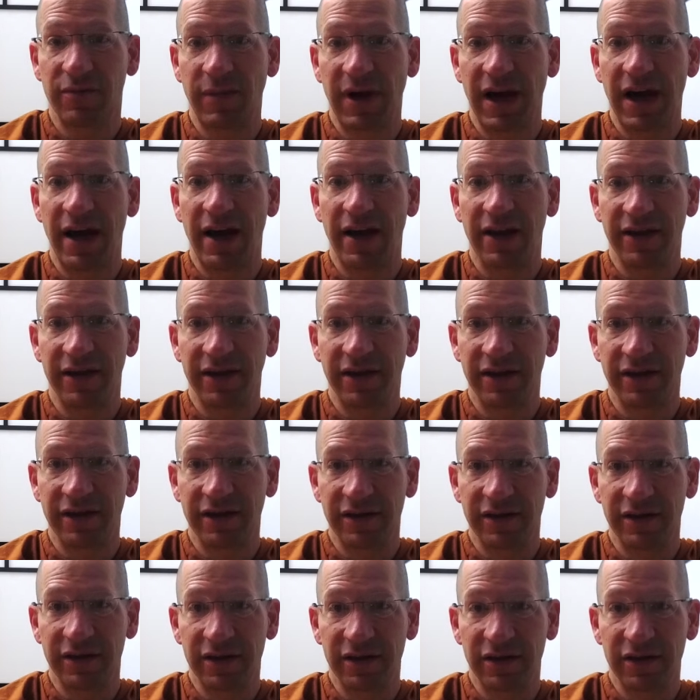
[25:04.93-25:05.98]
path
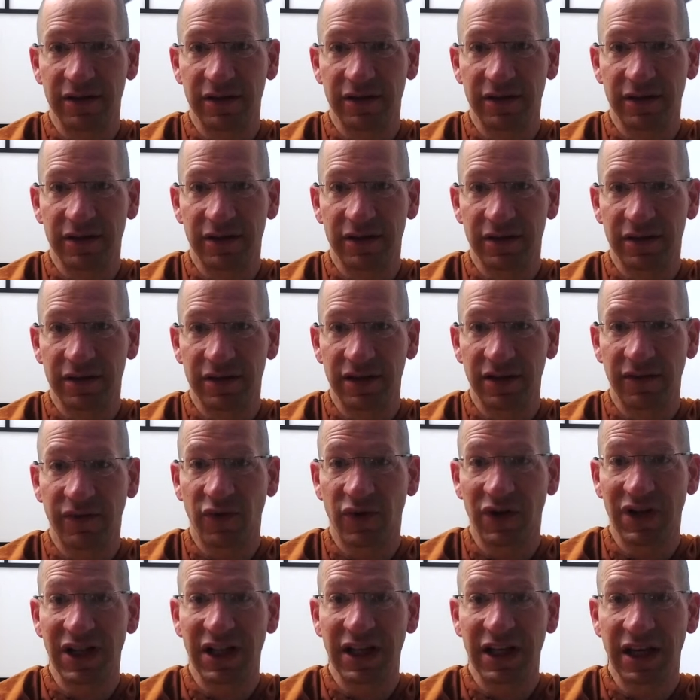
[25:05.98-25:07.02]
if
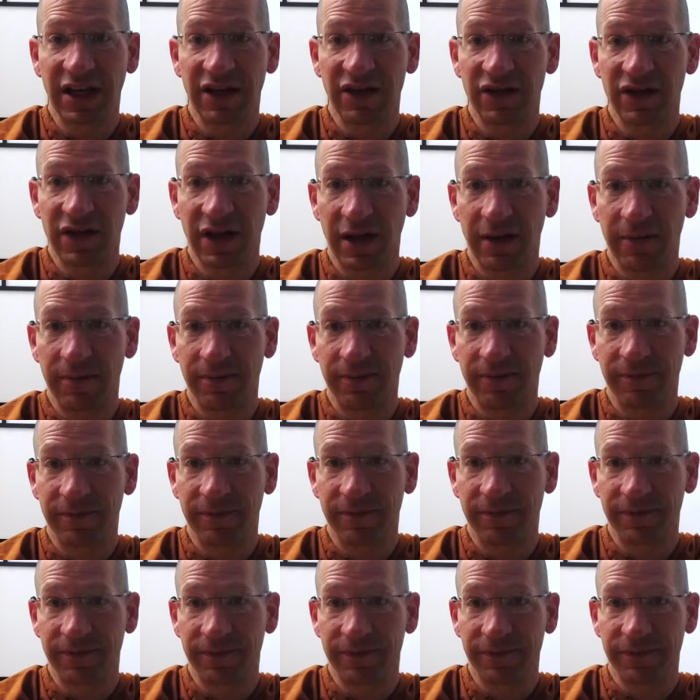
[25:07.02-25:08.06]
we're clinging to them.
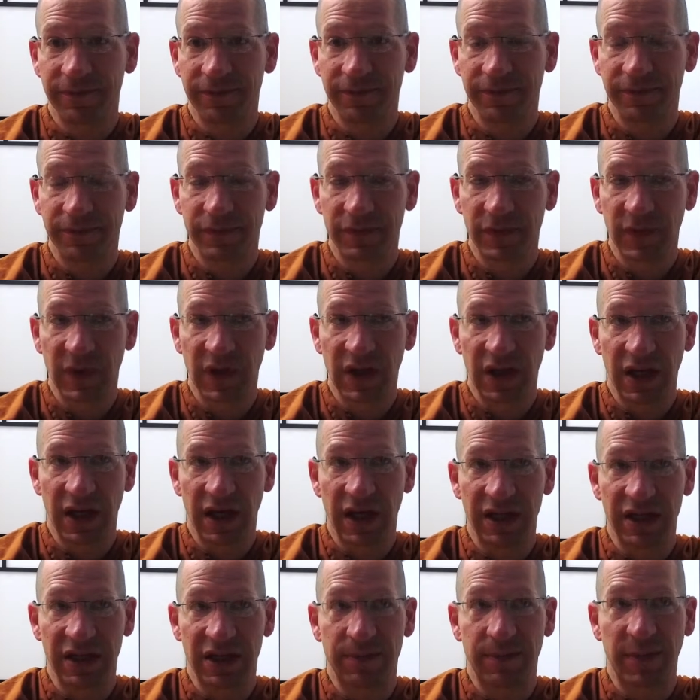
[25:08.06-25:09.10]

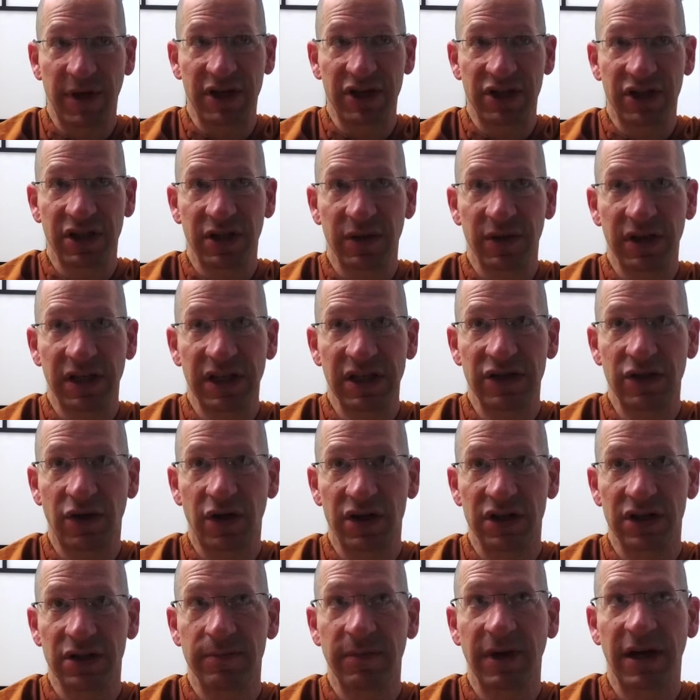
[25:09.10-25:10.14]
And especially he
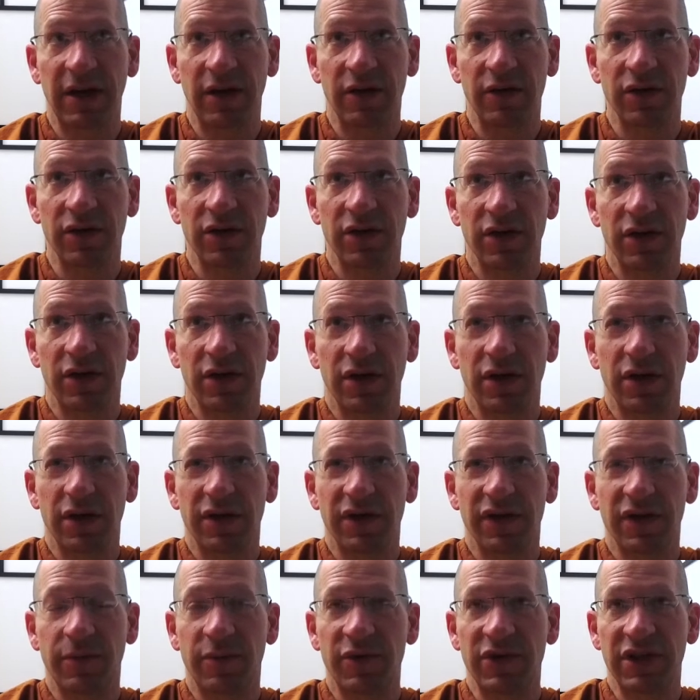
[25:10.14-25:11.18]
talks about
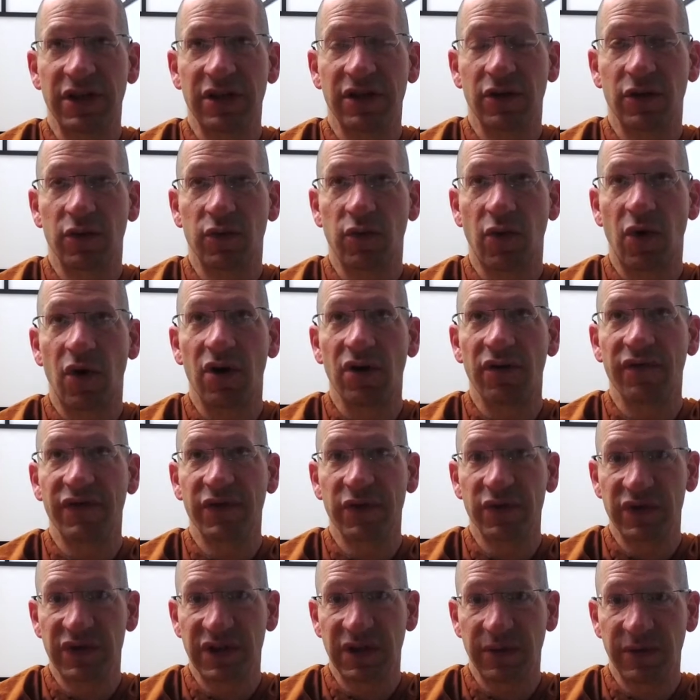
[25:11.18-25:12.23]
the particular wrong
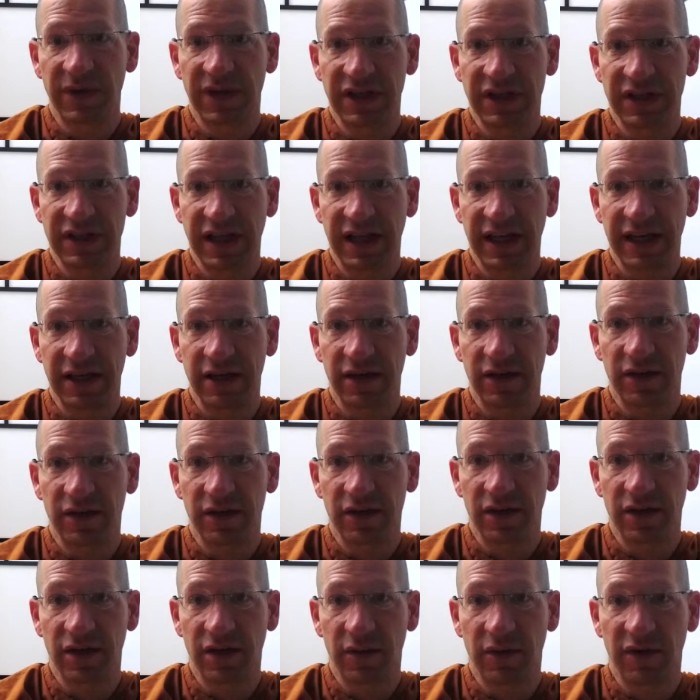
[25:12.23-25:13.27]
views that we can take
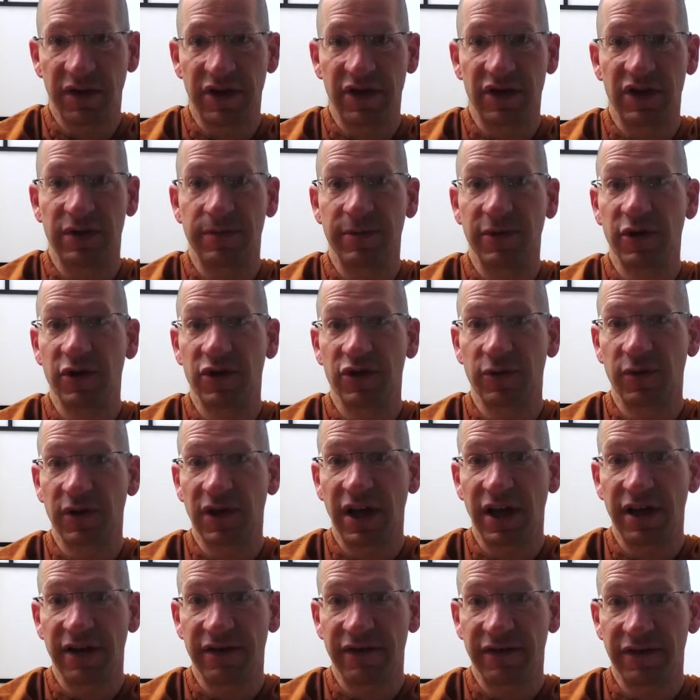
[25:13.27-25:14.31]
with our spiritual
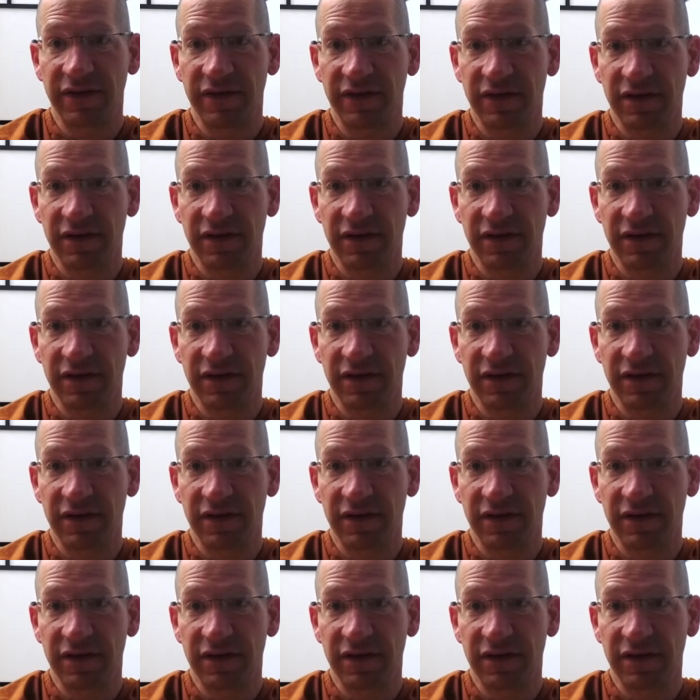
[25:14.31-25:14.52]
life.